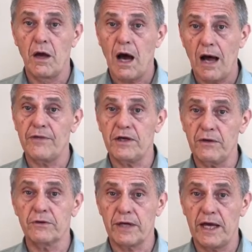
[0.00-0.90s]
On the
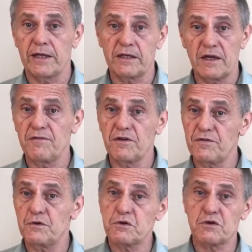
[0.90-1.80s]
other hand, given the
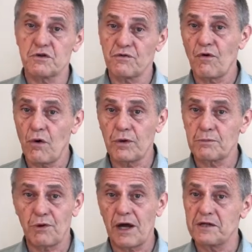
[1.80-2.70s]
futures or forward
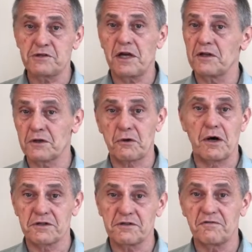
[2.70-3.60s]
price and the
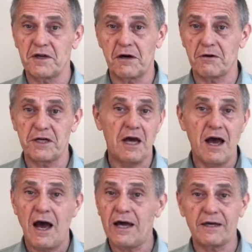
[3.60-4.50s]
cost of carry,
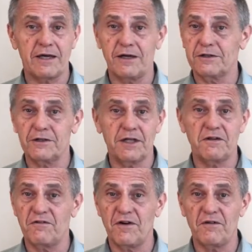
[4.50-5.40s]
I can calculate the
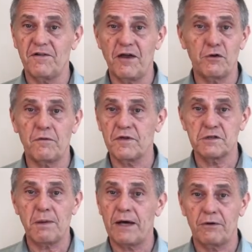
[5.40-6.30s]
fair value of the
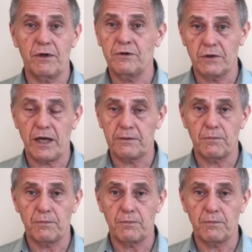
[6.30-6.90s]
spot or underlying